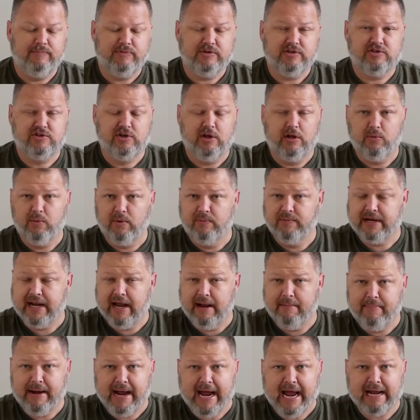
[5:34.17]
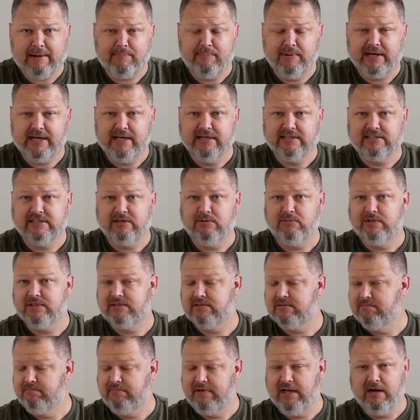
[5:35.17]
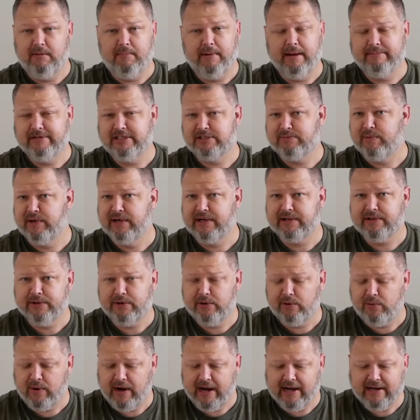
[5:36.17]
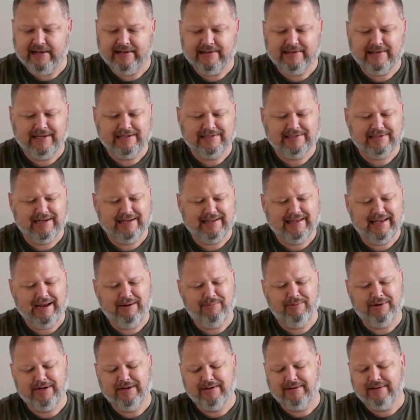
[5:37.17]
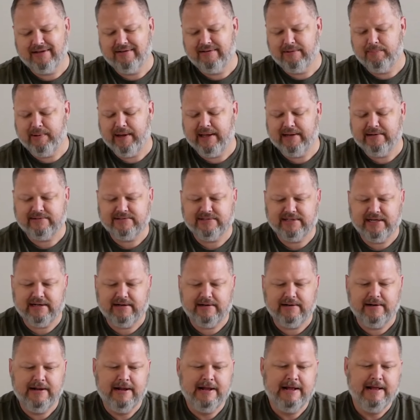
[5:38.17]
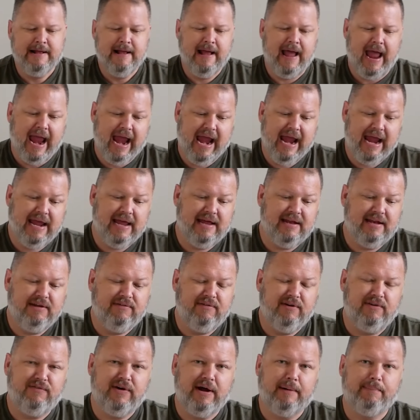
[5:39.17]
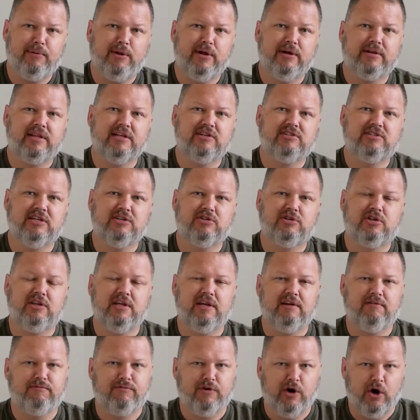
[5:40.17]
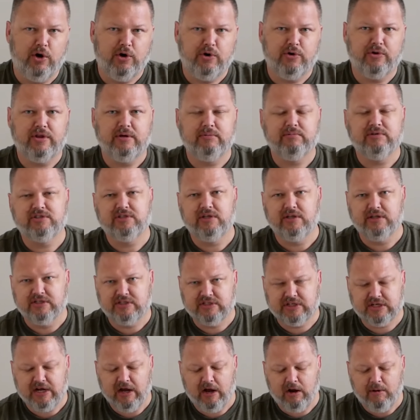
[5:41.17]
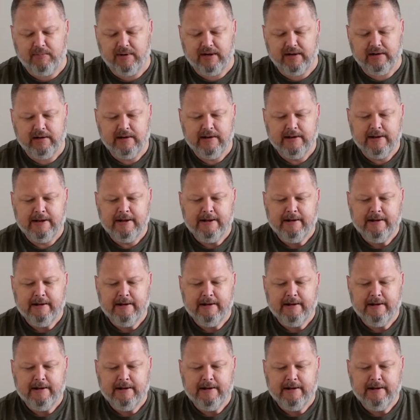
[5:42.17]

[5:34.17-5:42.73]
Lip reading: solar when we got back because it was, you know, maybe sprinkling or raining and things like that. We couldn't leave the panels out. And even if I plugged this into the inverter that was in the Tacoma